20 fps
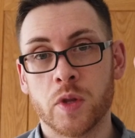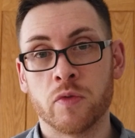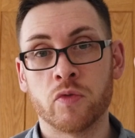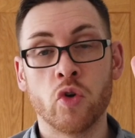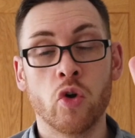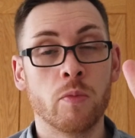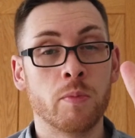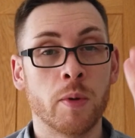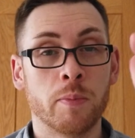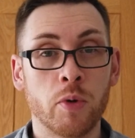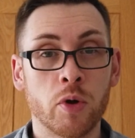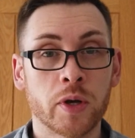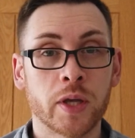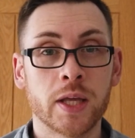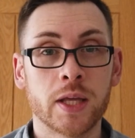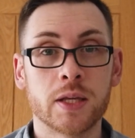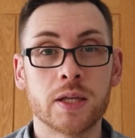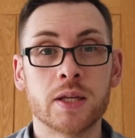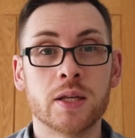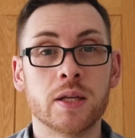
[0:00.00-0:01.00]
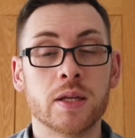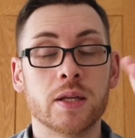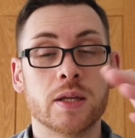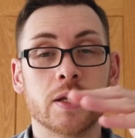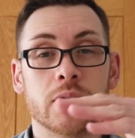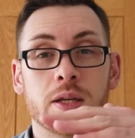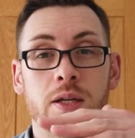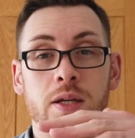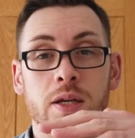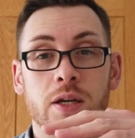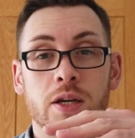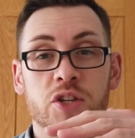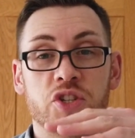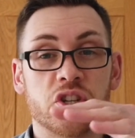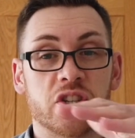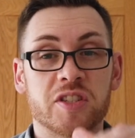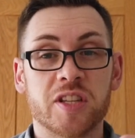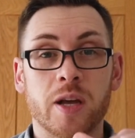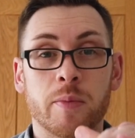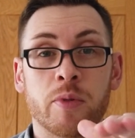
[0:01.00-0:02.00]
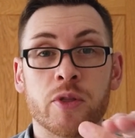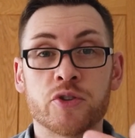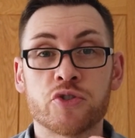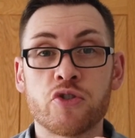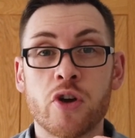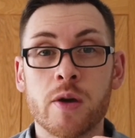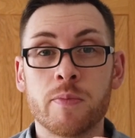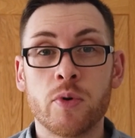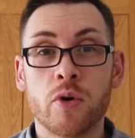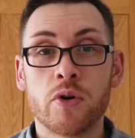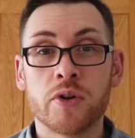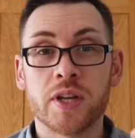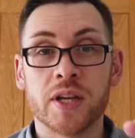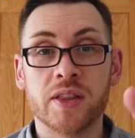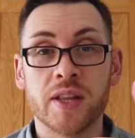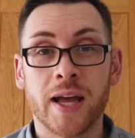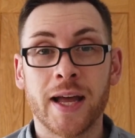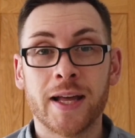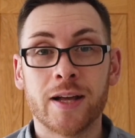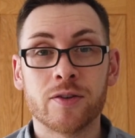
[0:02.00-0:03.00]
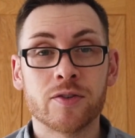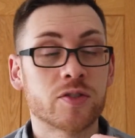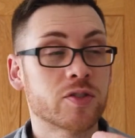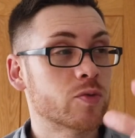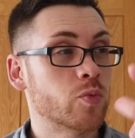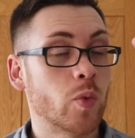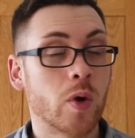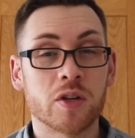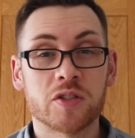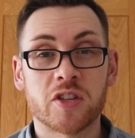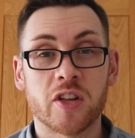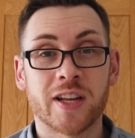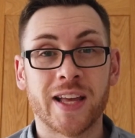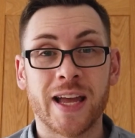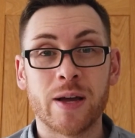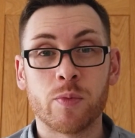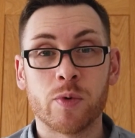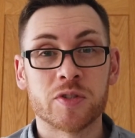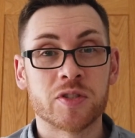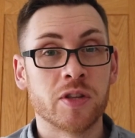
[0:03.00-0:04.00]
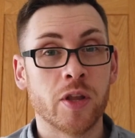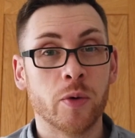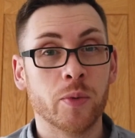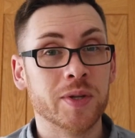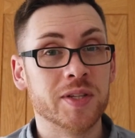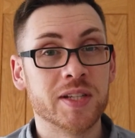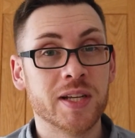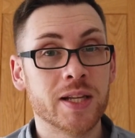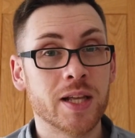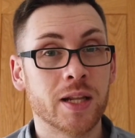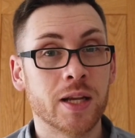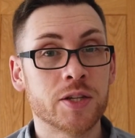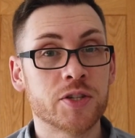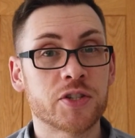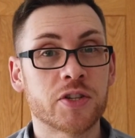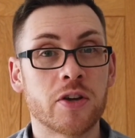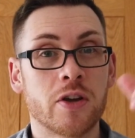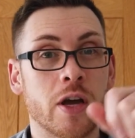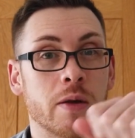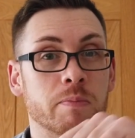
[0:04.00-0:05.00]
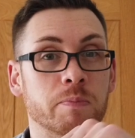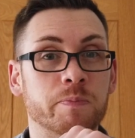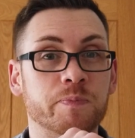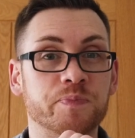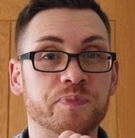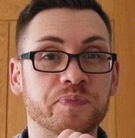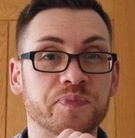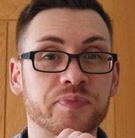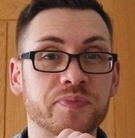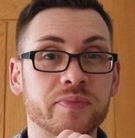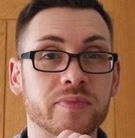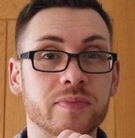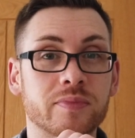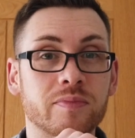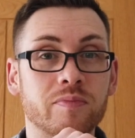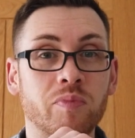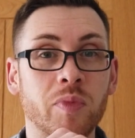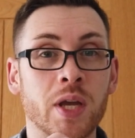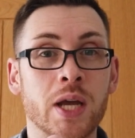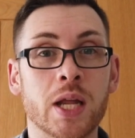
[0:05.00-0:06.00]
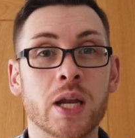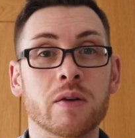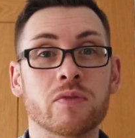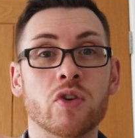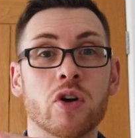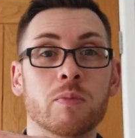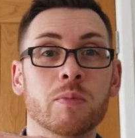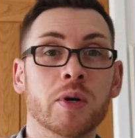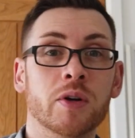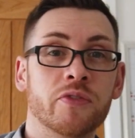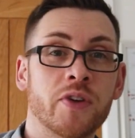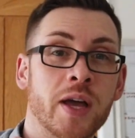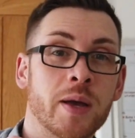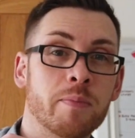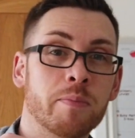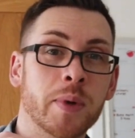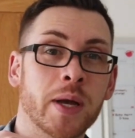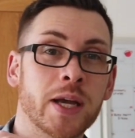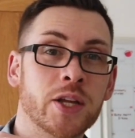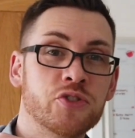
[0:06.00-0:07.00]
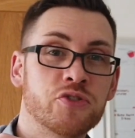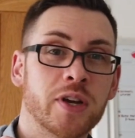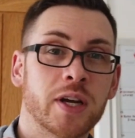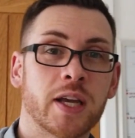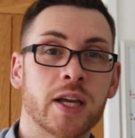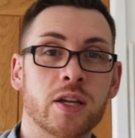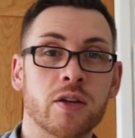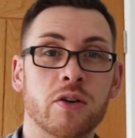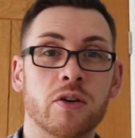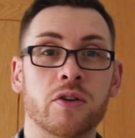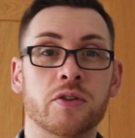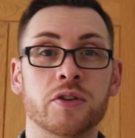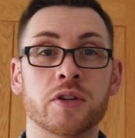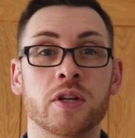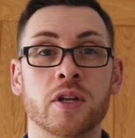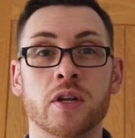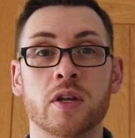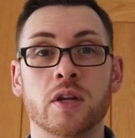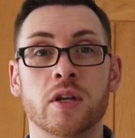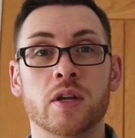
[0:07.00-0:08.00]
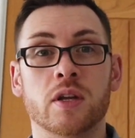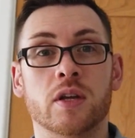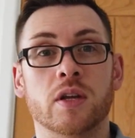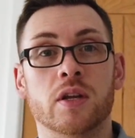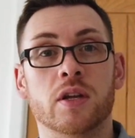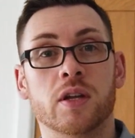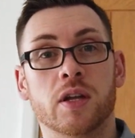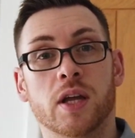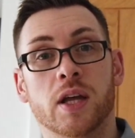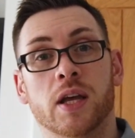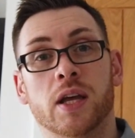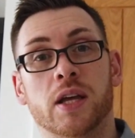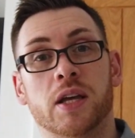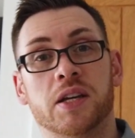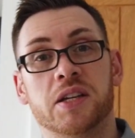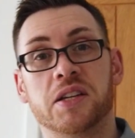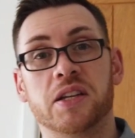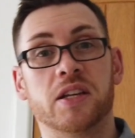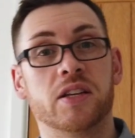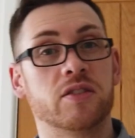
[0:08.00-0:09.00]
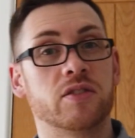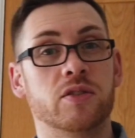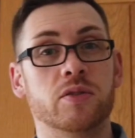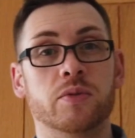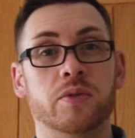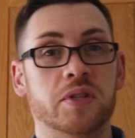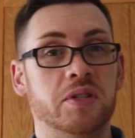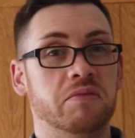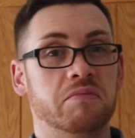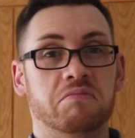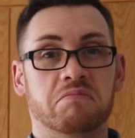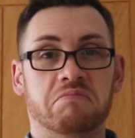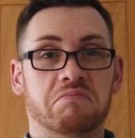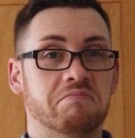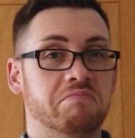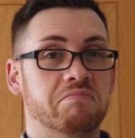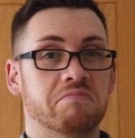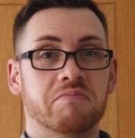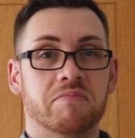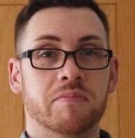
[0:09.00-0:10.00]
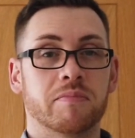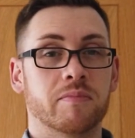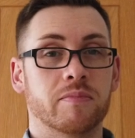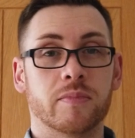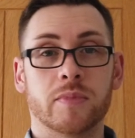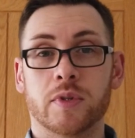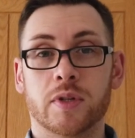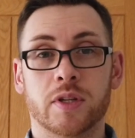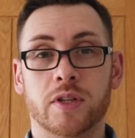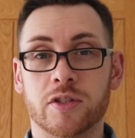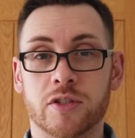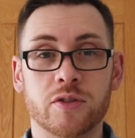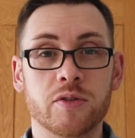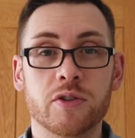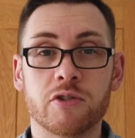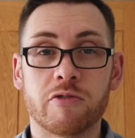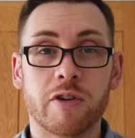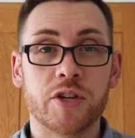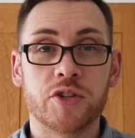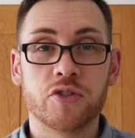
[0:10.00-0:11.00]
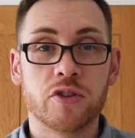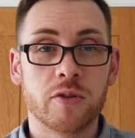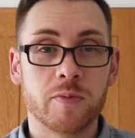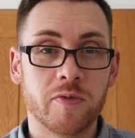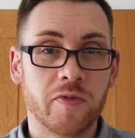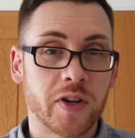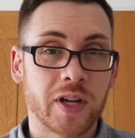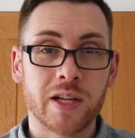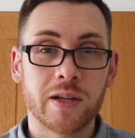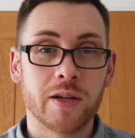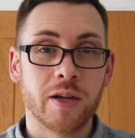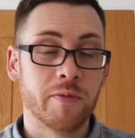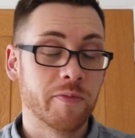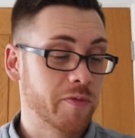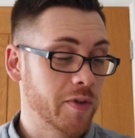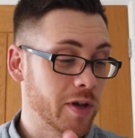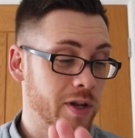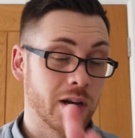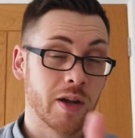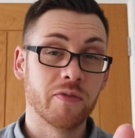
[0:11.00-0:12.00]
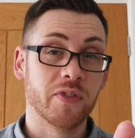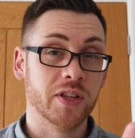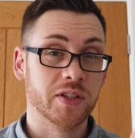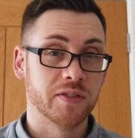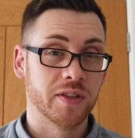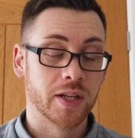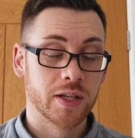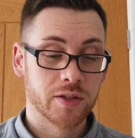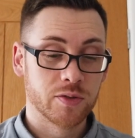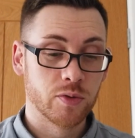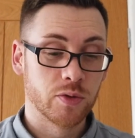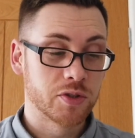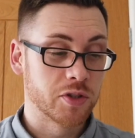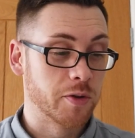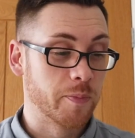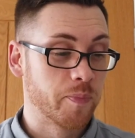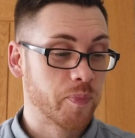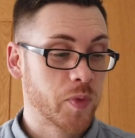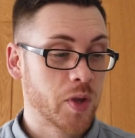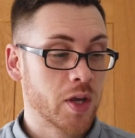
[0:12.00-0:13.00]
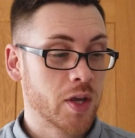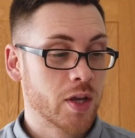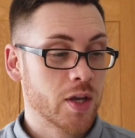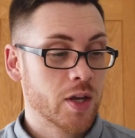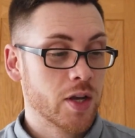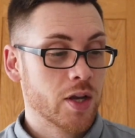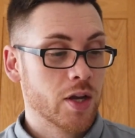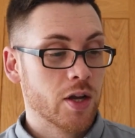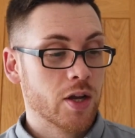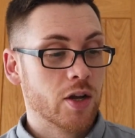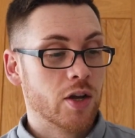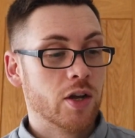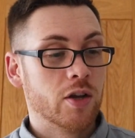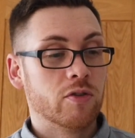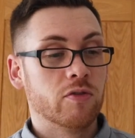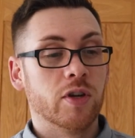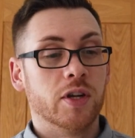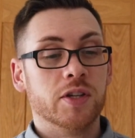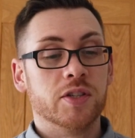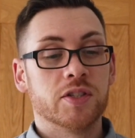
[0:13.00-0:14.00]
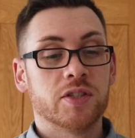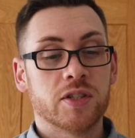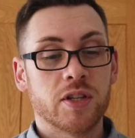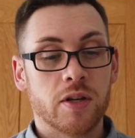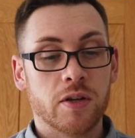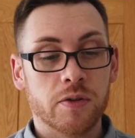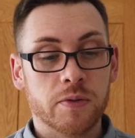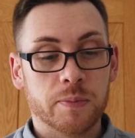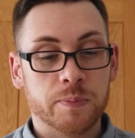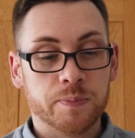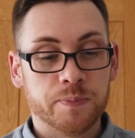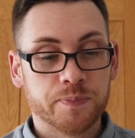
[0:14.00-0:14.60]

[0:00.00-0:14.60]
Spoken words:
in my pocket, just set up on the tripod in the house whilst I can, whilst no one's in at lunchtime, and I've got my head tracking on. It's doing a great job. I love this thing, it's awesome. Right, so